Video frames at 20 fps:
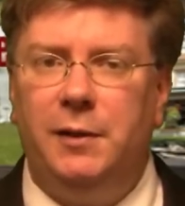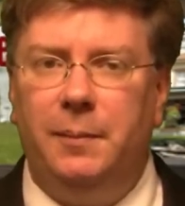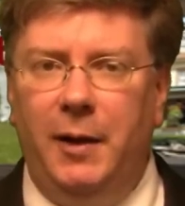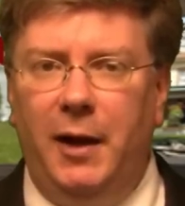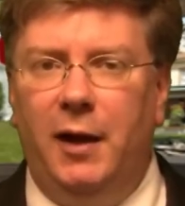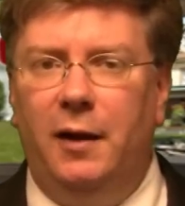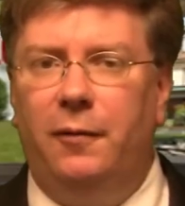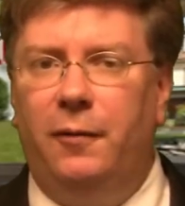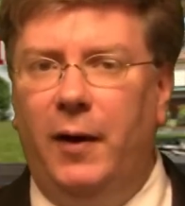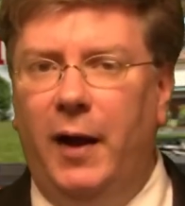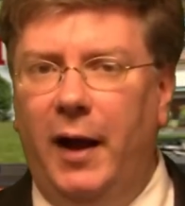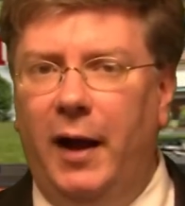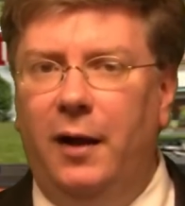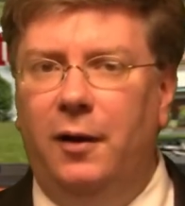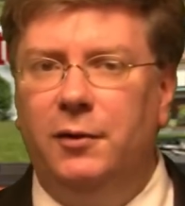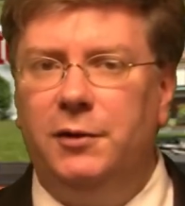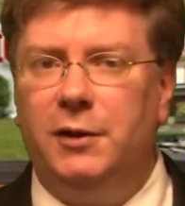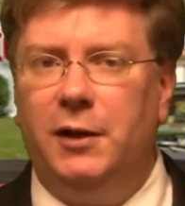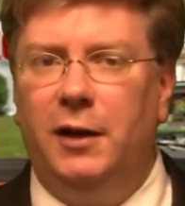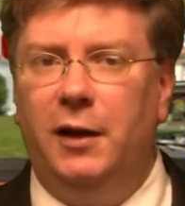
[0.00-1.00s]
demand for
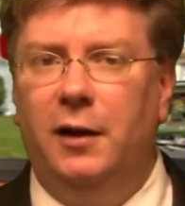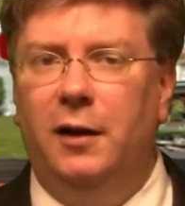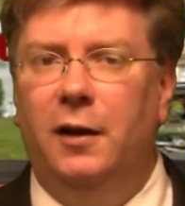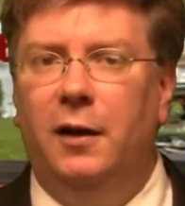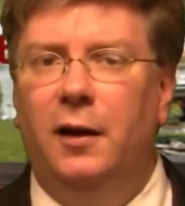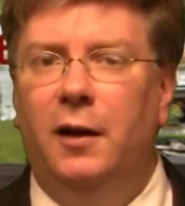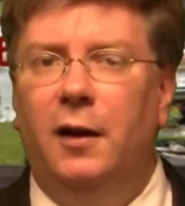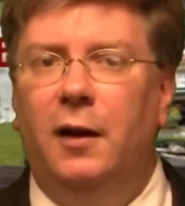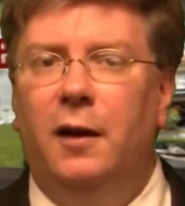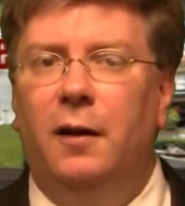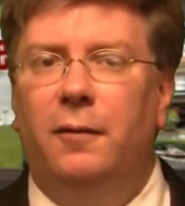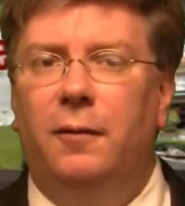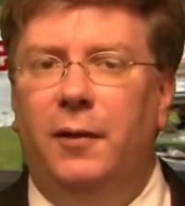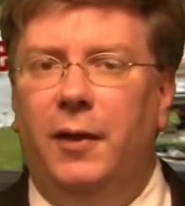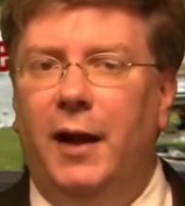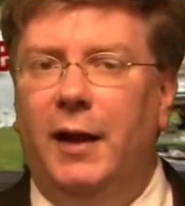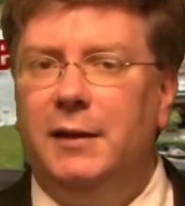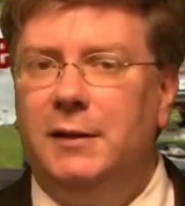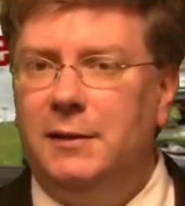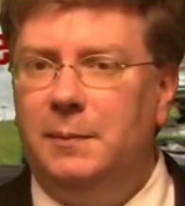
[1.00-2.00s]
housing for
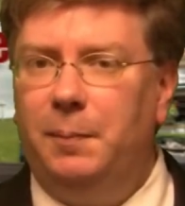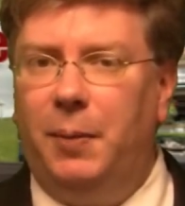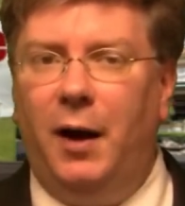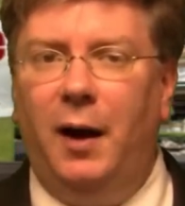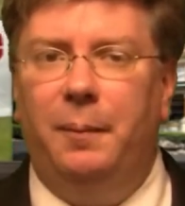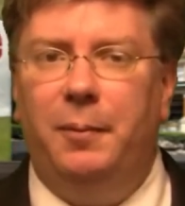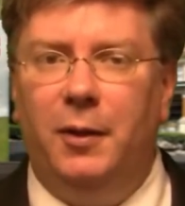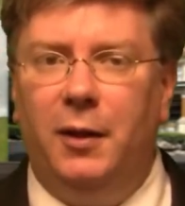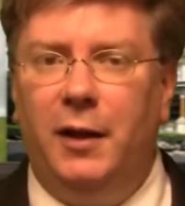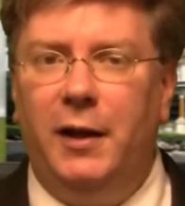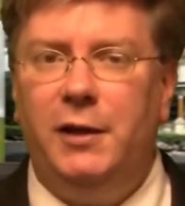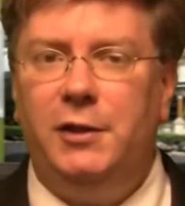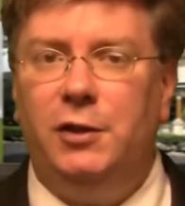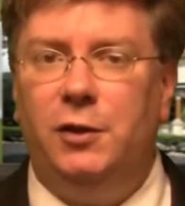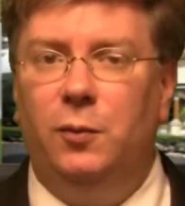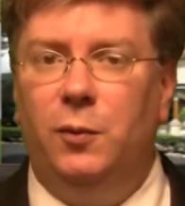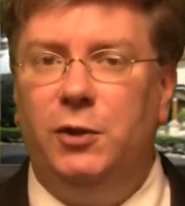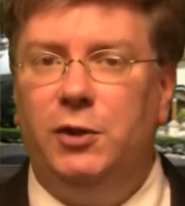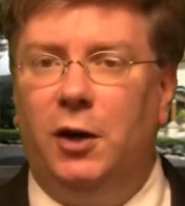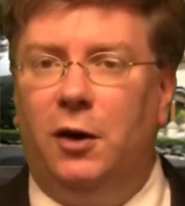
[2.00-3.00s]
that
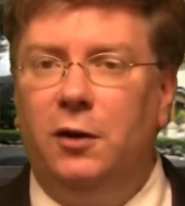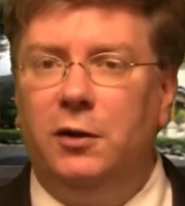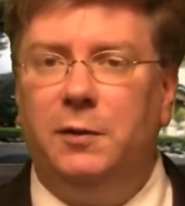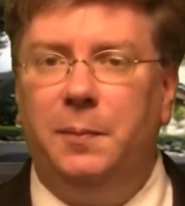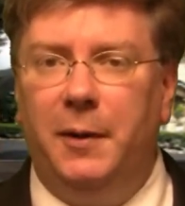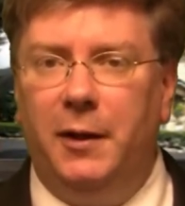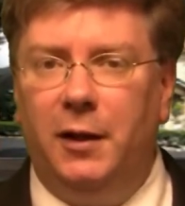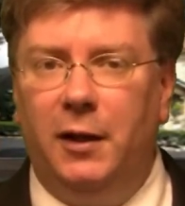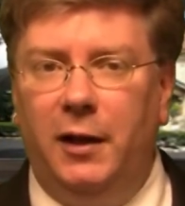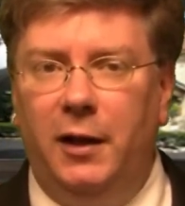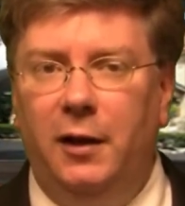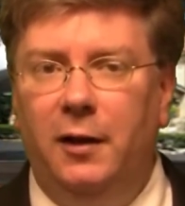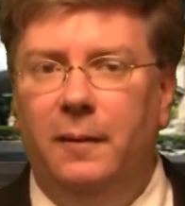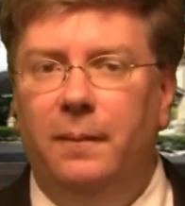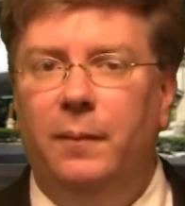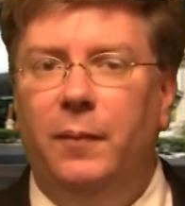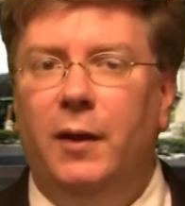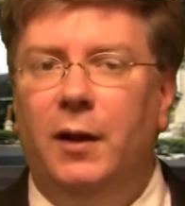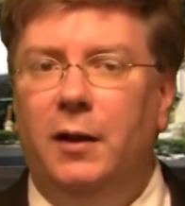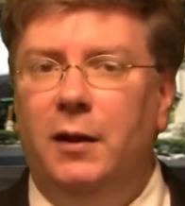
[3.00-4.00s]
population, which ultimately
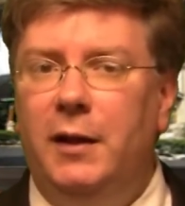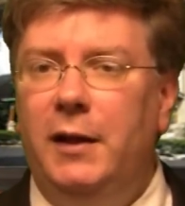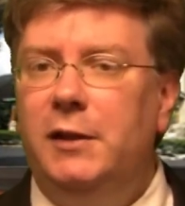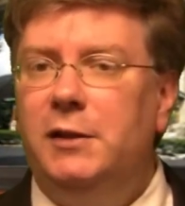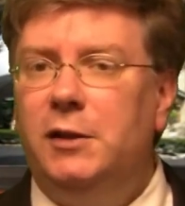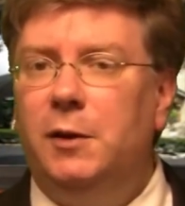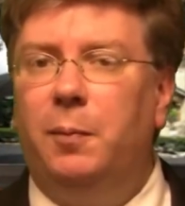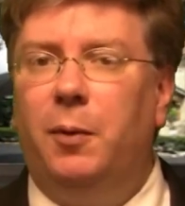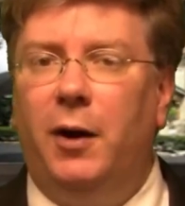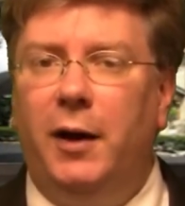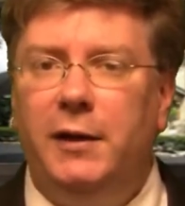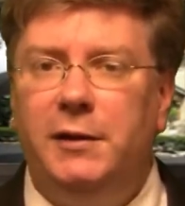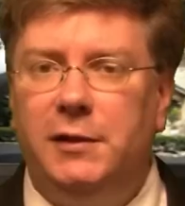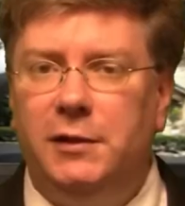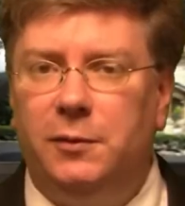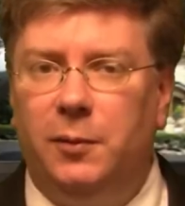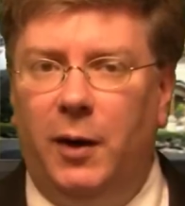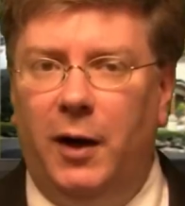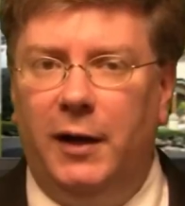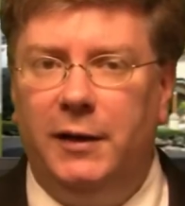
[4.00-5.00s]
leads to
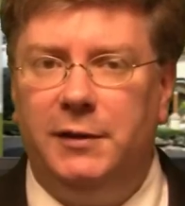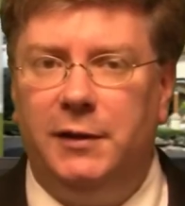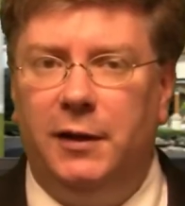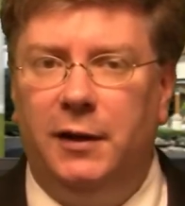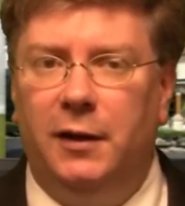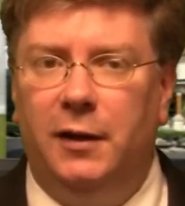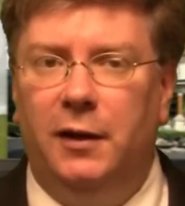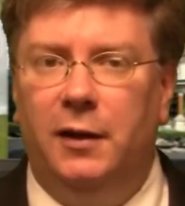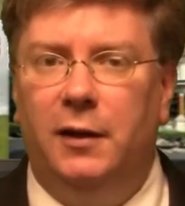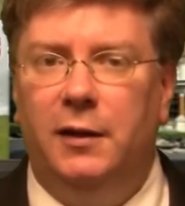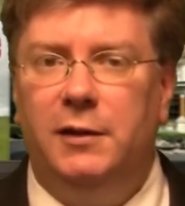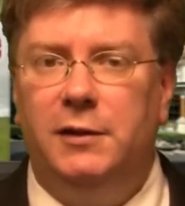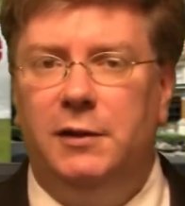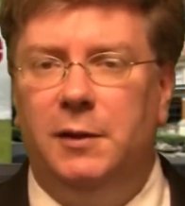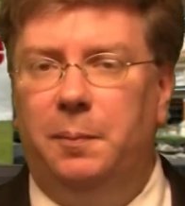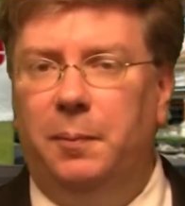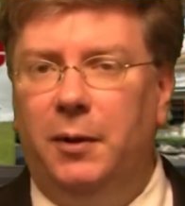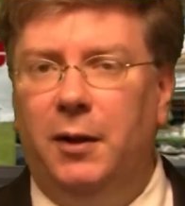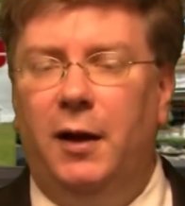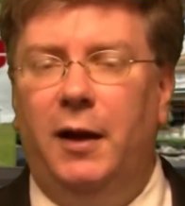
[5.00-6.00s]
prices rising.
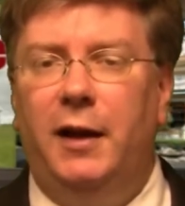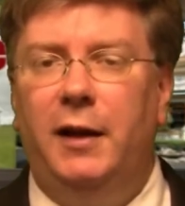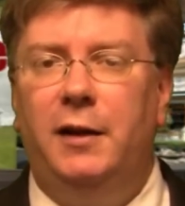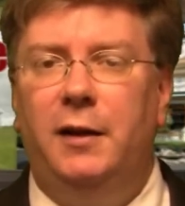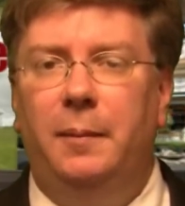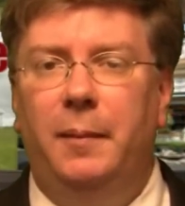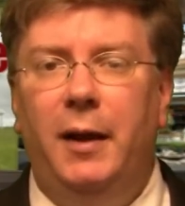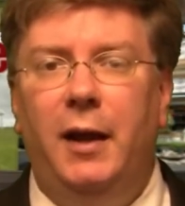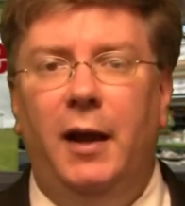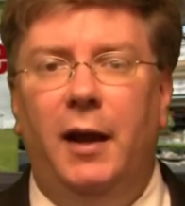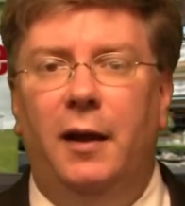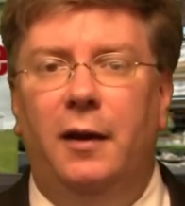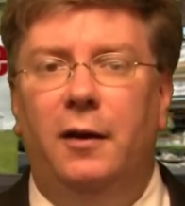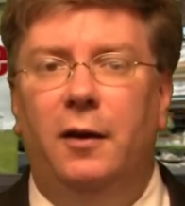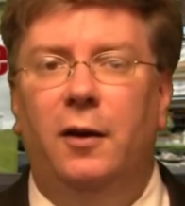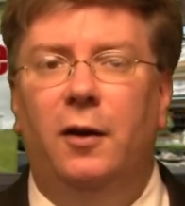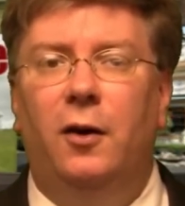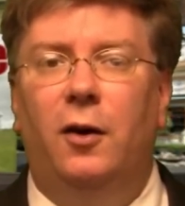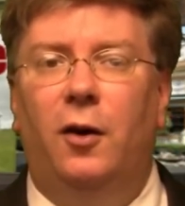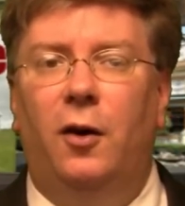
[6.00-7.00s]
Supply and
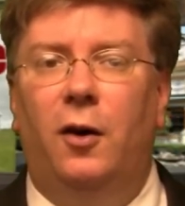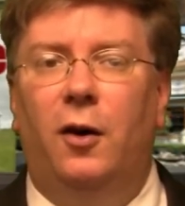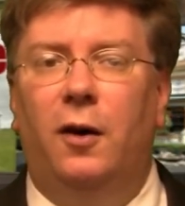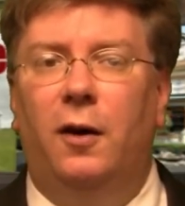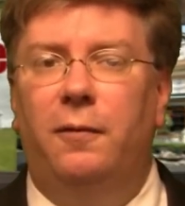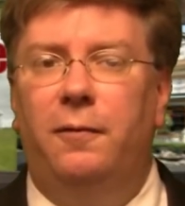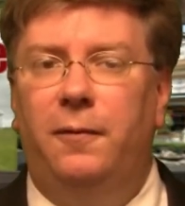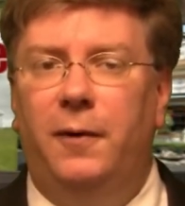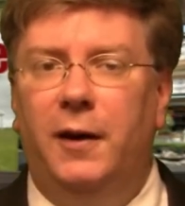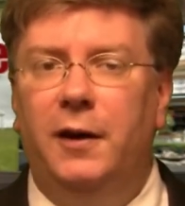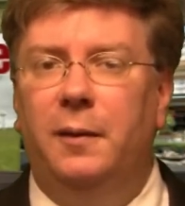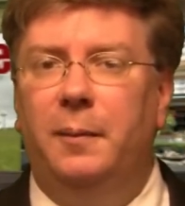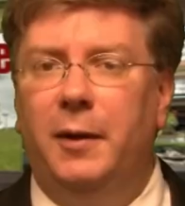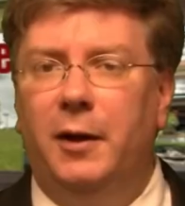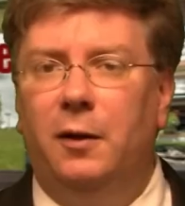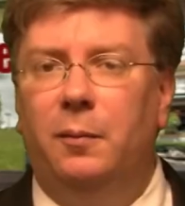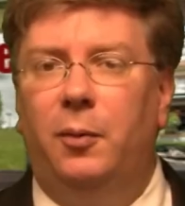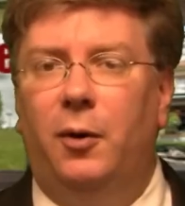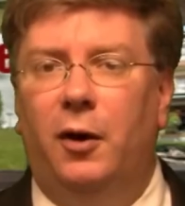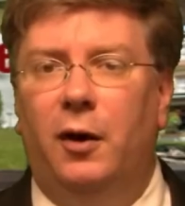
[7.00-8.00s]
demand are a
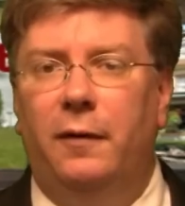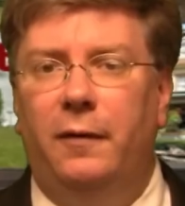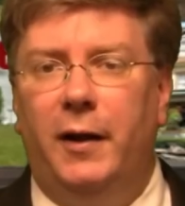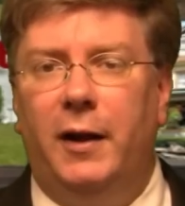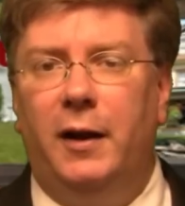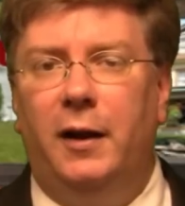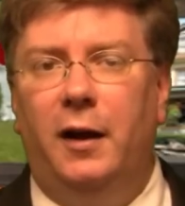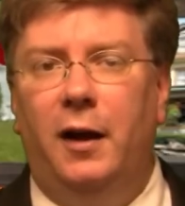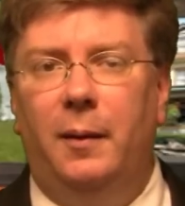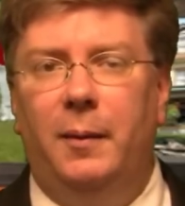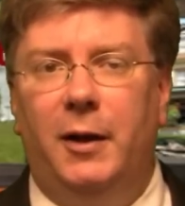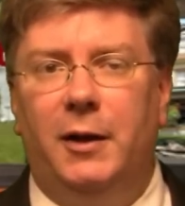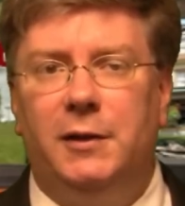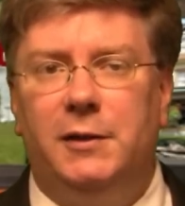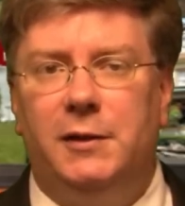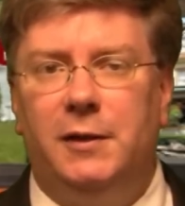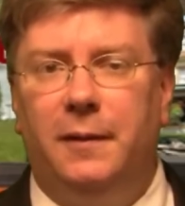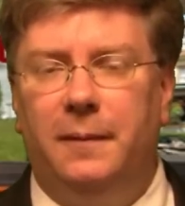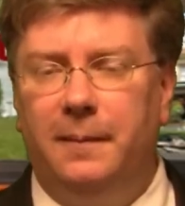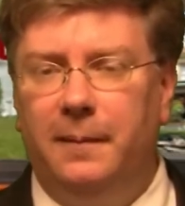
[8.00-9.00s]
fundamental part of
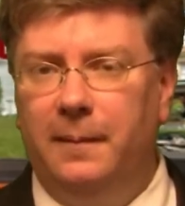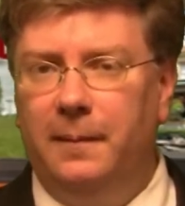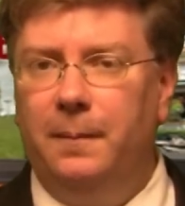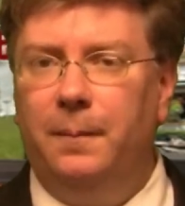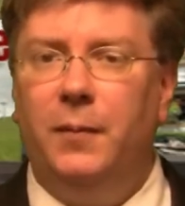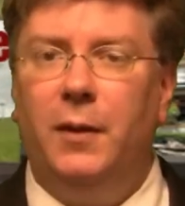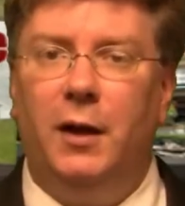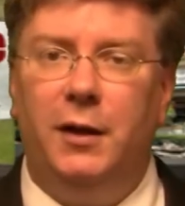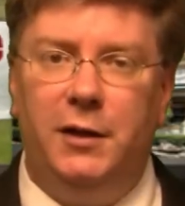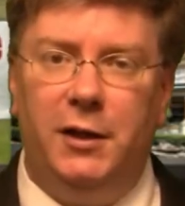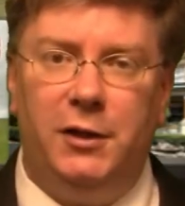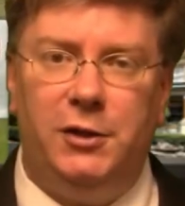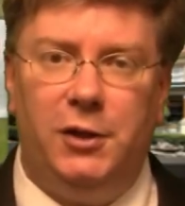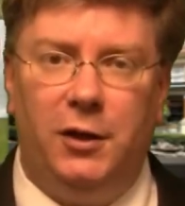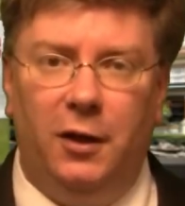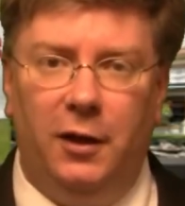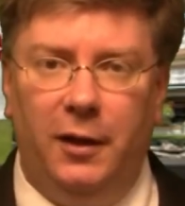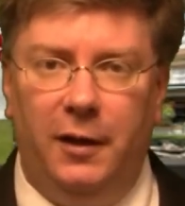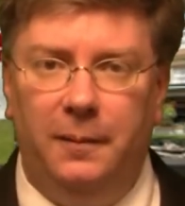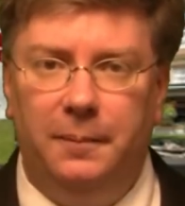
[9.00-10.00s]
economics.
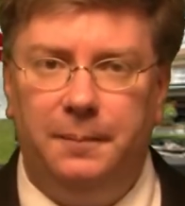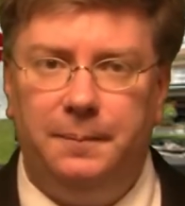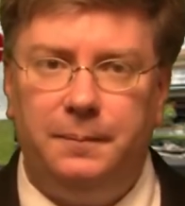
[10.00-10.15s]
Additionally,